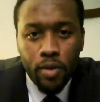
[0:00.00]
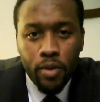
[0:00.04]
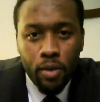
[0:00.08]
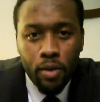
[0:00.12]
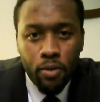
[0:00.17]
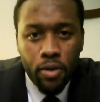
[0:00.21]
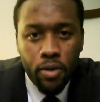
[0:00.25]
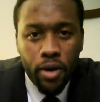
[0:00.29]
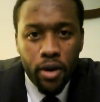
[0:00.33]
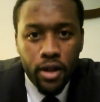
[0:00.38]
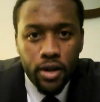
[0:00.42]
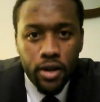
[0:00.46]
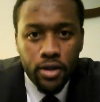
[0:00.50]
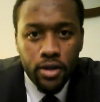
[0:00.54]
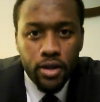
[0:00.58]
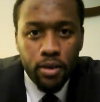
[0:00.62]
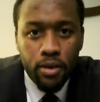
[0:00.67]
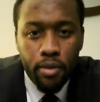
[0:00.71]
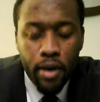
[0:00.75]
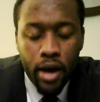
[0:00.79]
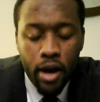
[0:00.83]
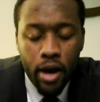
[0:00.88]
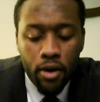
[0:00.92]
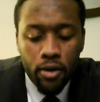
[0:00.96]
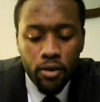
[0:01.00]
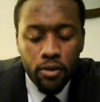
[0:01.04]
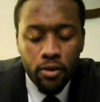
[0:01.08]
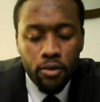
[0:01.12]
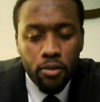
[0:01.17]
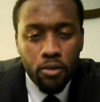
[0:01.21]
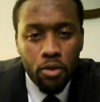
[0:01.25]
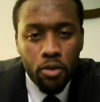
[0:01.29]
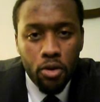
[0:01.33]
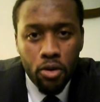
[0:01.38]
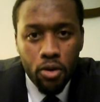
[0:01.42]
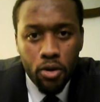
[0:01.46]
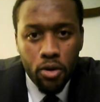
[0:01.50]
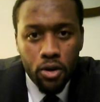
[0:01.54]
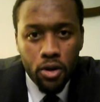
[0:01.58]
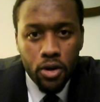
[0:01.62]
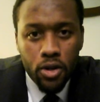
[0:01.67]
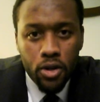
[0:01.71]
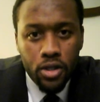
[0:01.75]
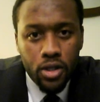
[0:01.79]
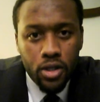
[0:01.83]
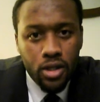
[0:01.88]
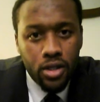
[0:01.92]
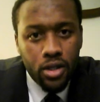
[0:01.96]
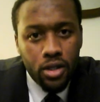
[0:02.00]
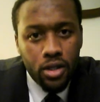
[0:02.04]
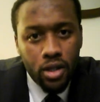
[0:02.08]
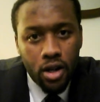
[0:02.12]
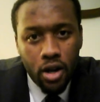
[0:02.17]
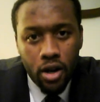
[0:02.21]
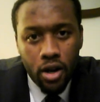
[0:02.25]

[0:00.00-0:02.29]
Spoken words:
my brothers about Moors and